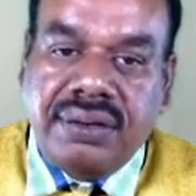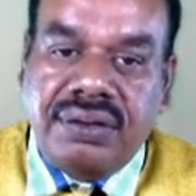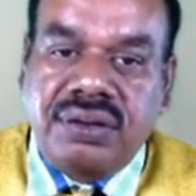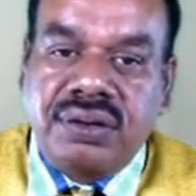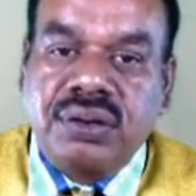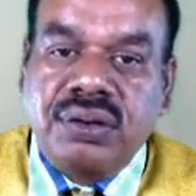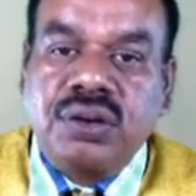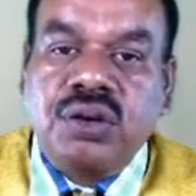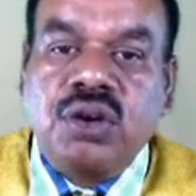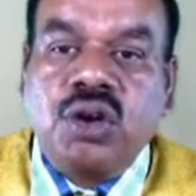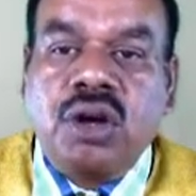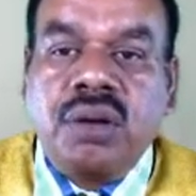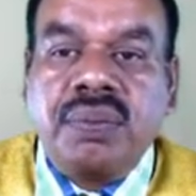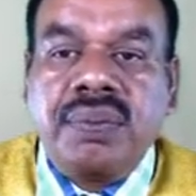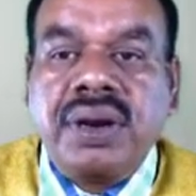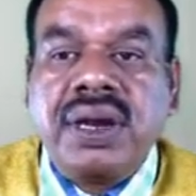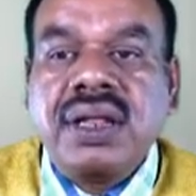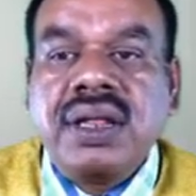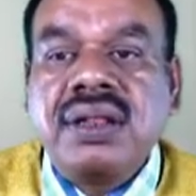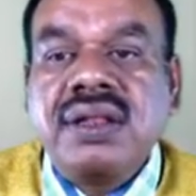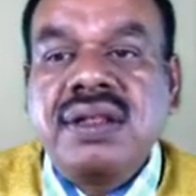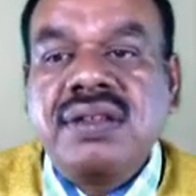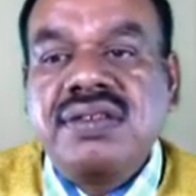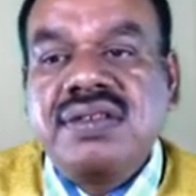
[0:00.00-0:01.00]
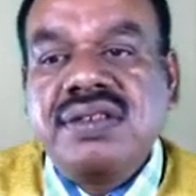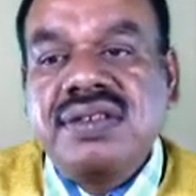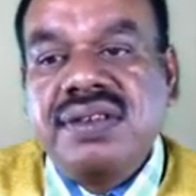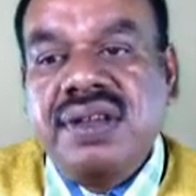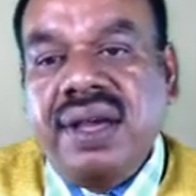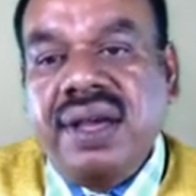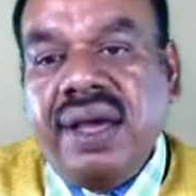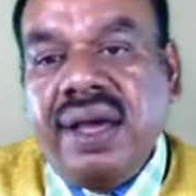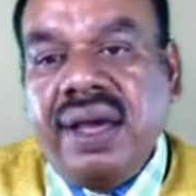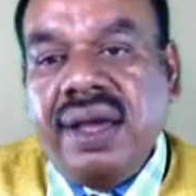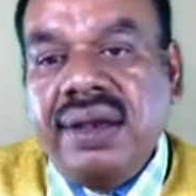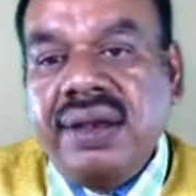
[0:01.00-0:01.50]
So normally this
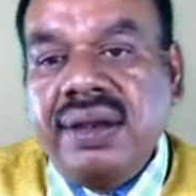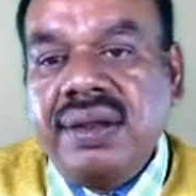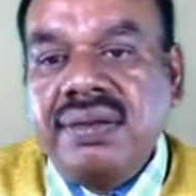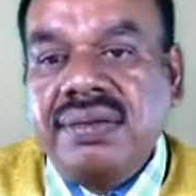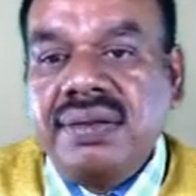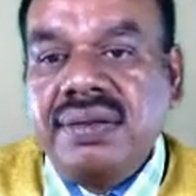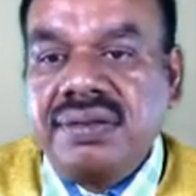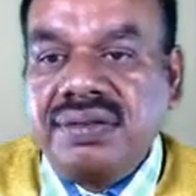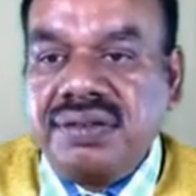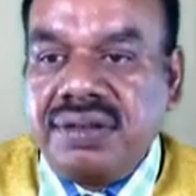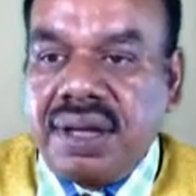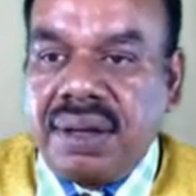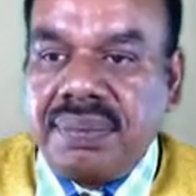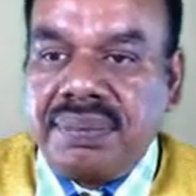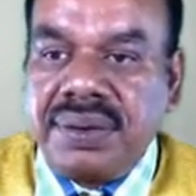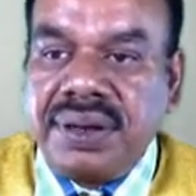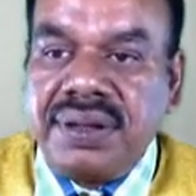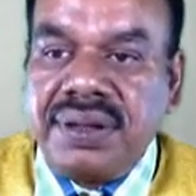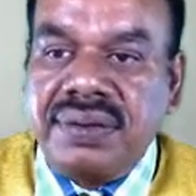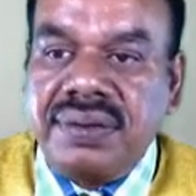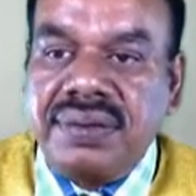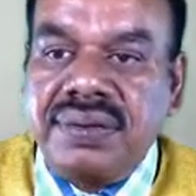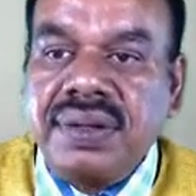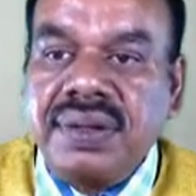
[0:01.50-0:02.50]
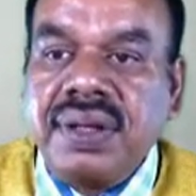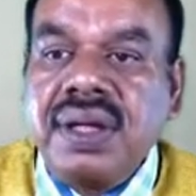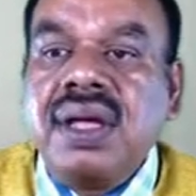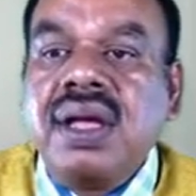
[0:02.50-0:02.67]
JIT is a Japanese,